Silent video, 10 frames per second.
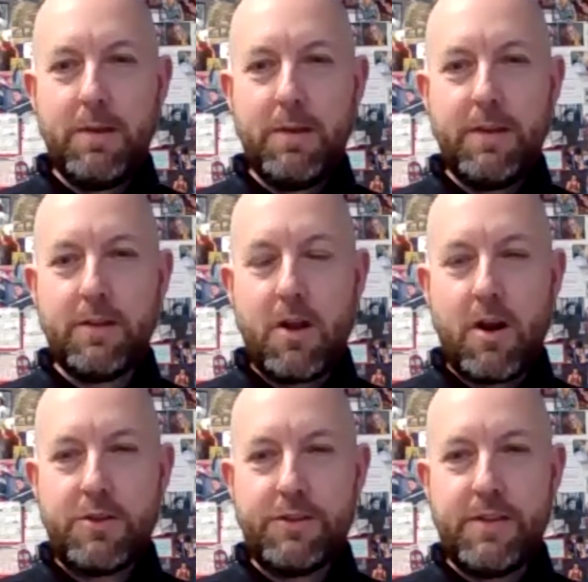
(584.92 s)
the
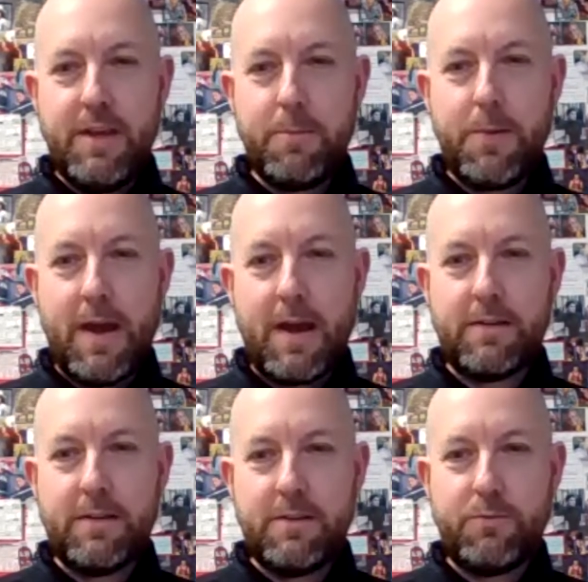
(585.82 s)
largest impact,
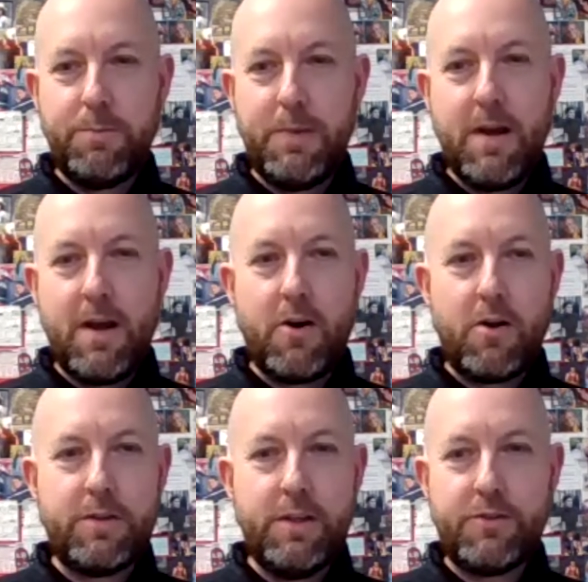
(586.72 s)
and this would be on
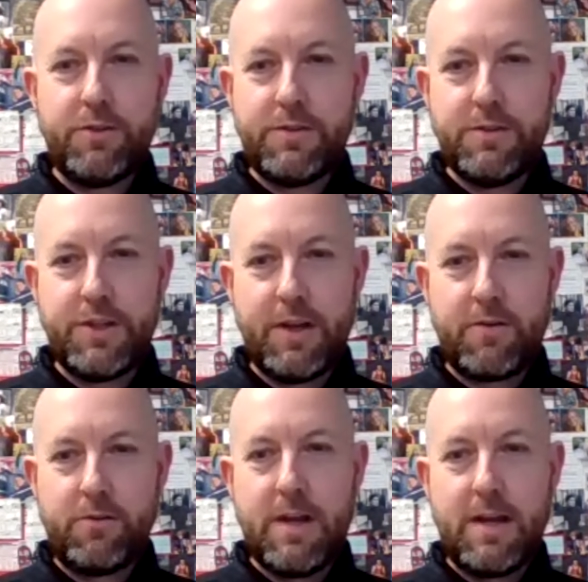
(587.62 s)
all teachers in
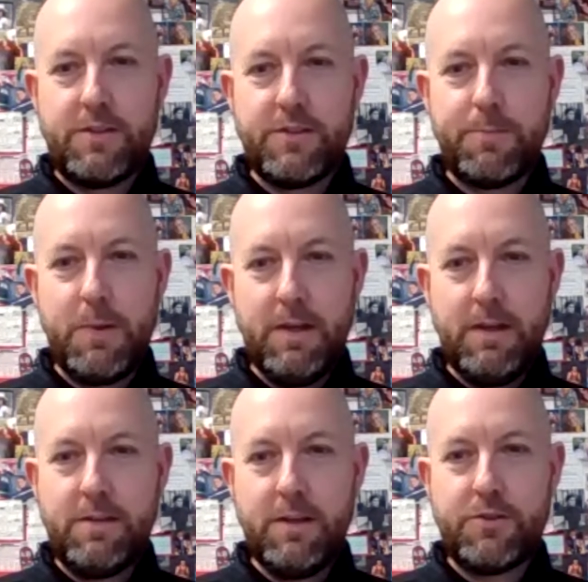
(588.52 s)
general, not just P E
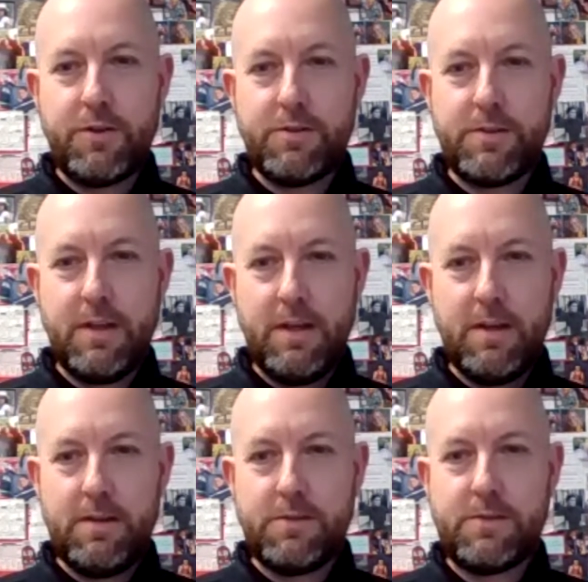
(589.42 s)
teachers,
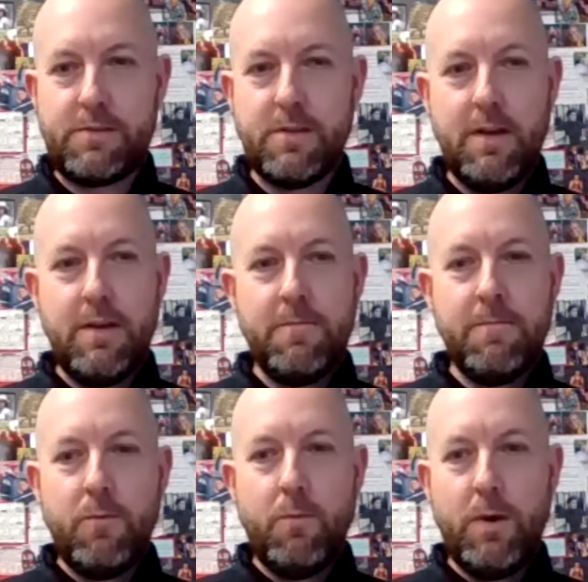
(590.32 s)
is
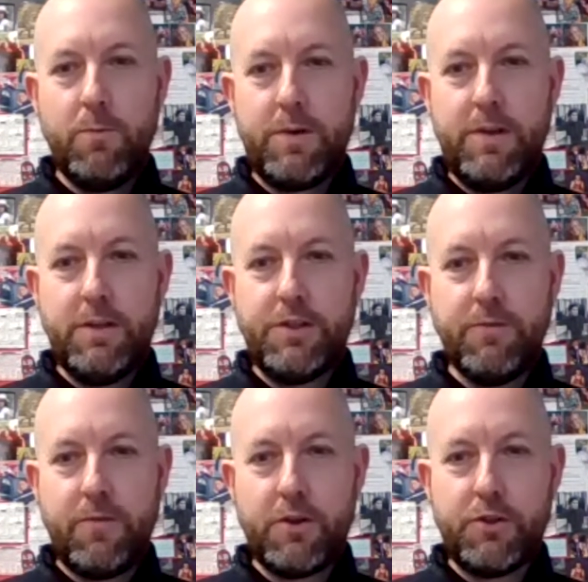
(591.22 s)
when we're
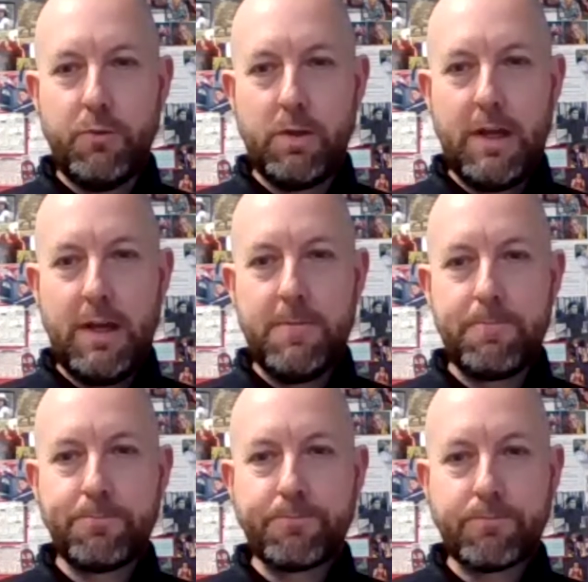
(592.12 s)
teaching virtually,
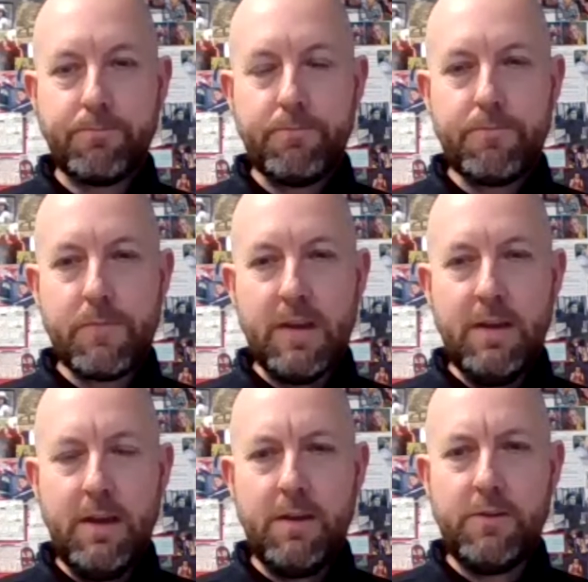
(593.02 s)

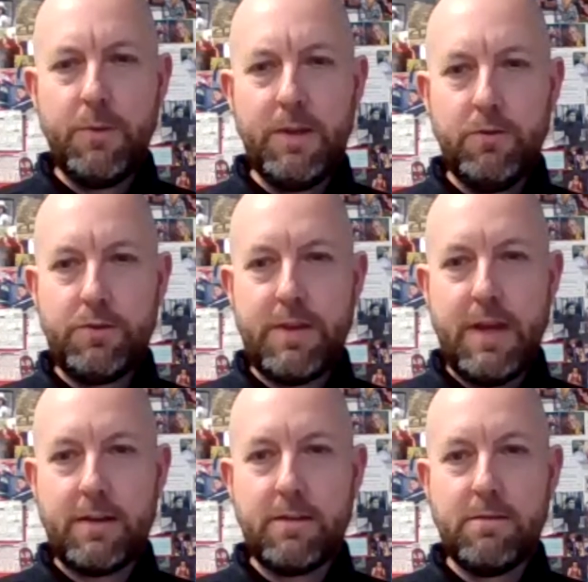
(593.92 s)
is we lose
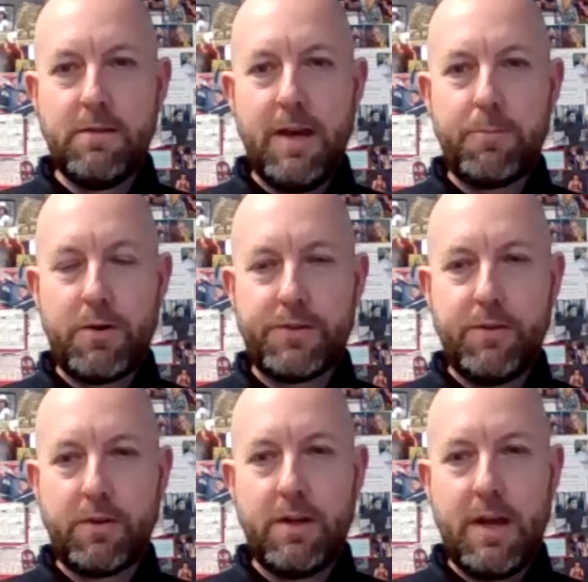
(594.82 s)
that, that
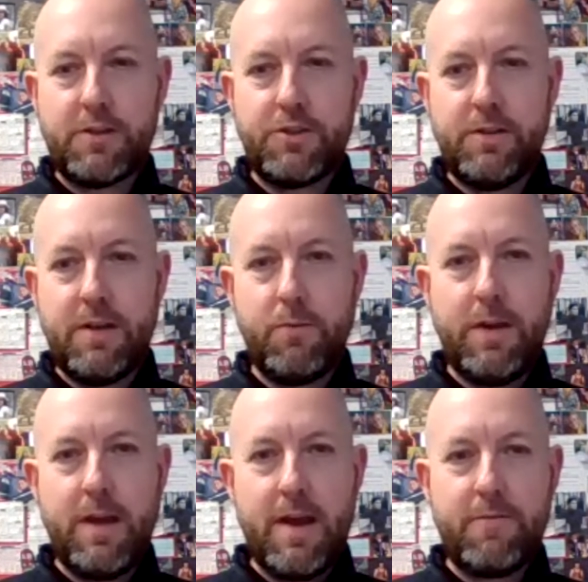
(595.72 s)
personal connection that
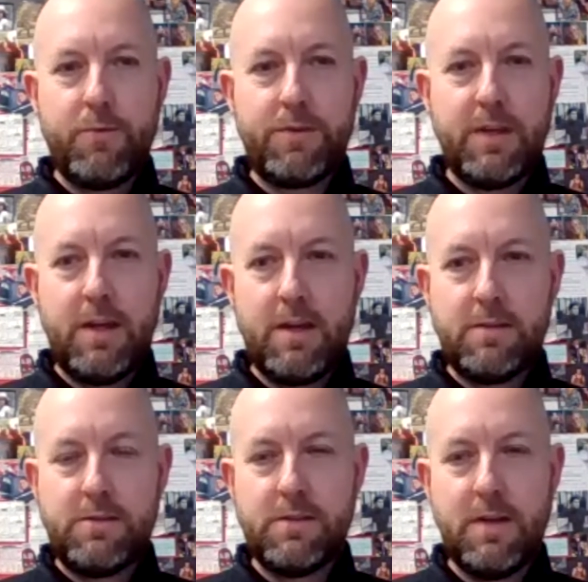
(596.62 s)
we have with the
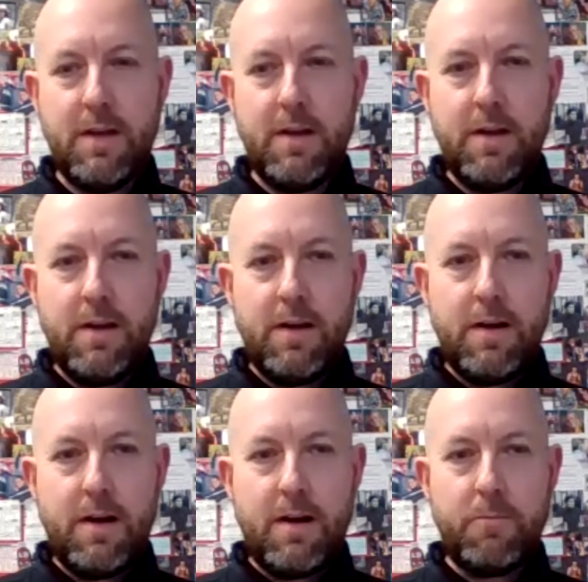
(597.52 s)
kids.
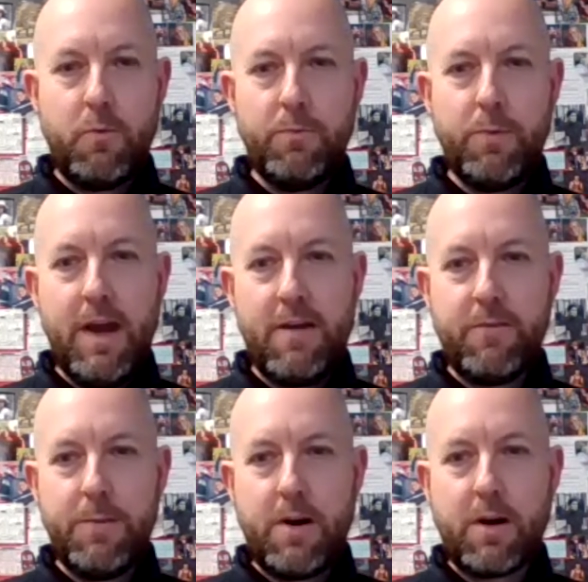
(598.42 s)
Um, when we have
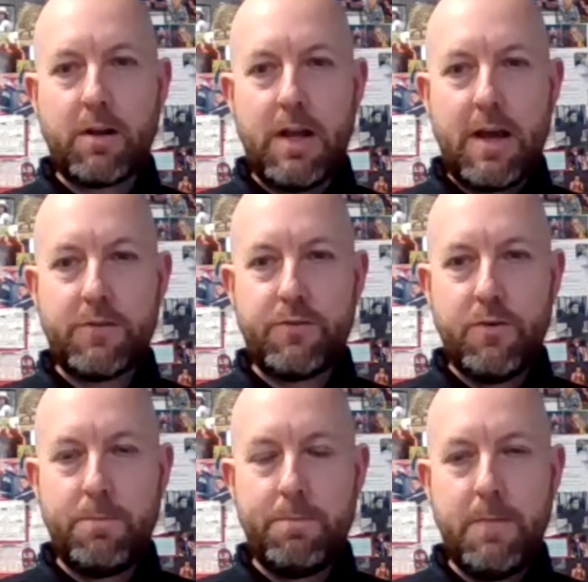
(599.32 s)
them in our
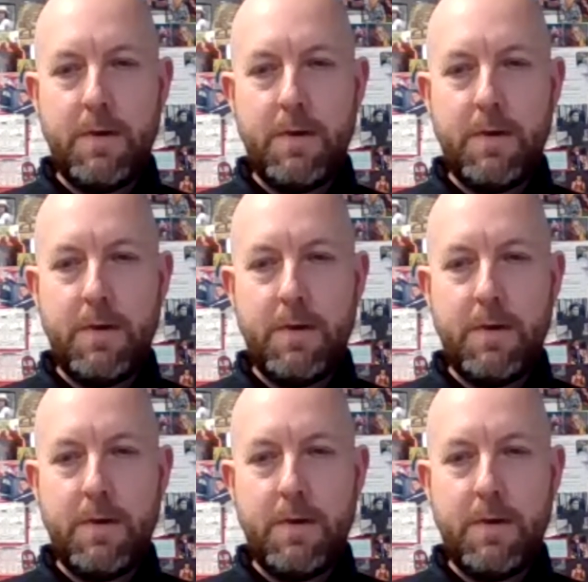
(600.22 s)
classroom,